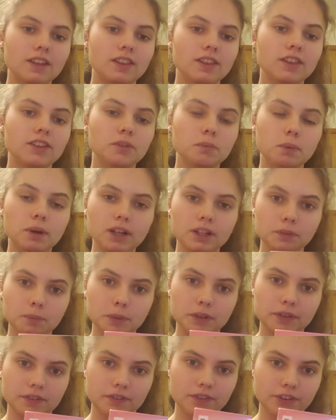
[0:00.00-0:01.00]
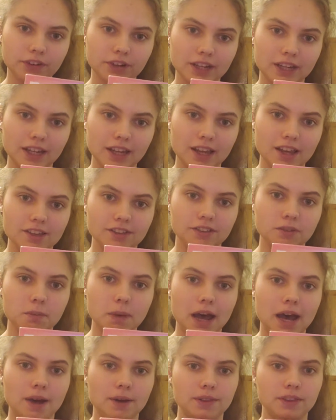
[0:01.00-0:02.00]
This book specifically is
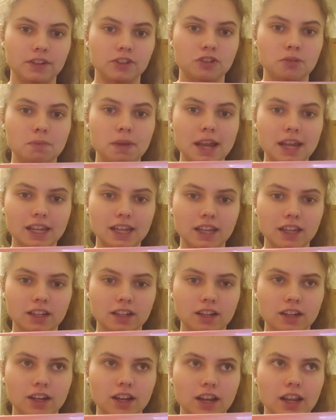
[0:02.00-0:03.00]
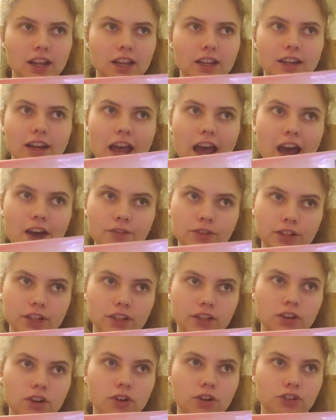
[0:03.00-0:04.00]
about the Jamaican and
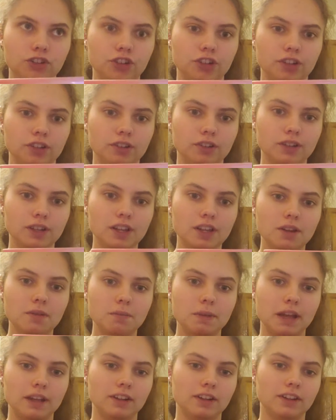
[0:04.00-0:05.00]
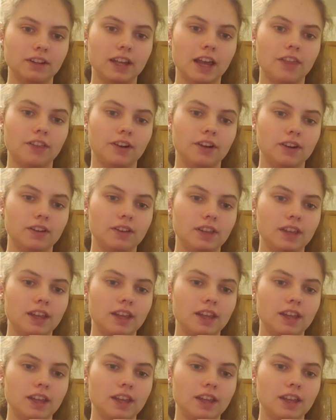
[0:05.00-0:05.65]
African culture banded together.